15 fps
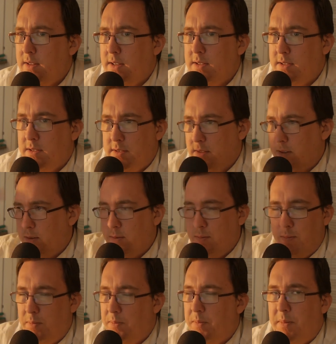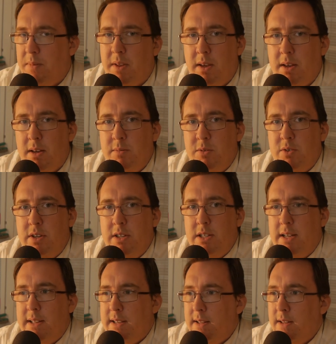That's, I'm strange
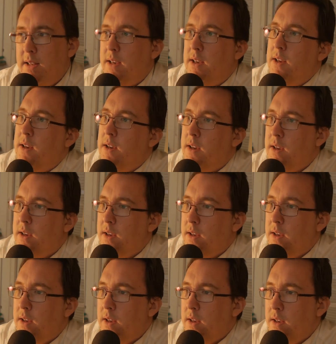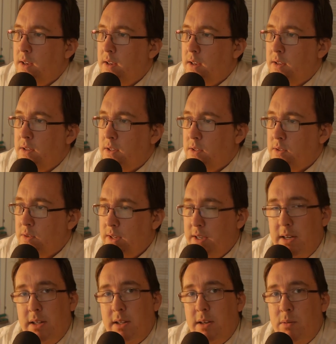like that. So
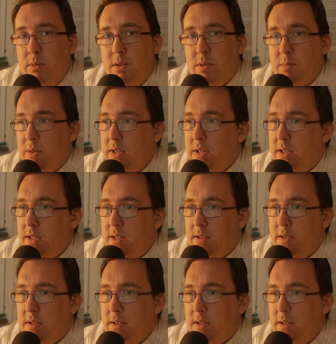yeah, that was my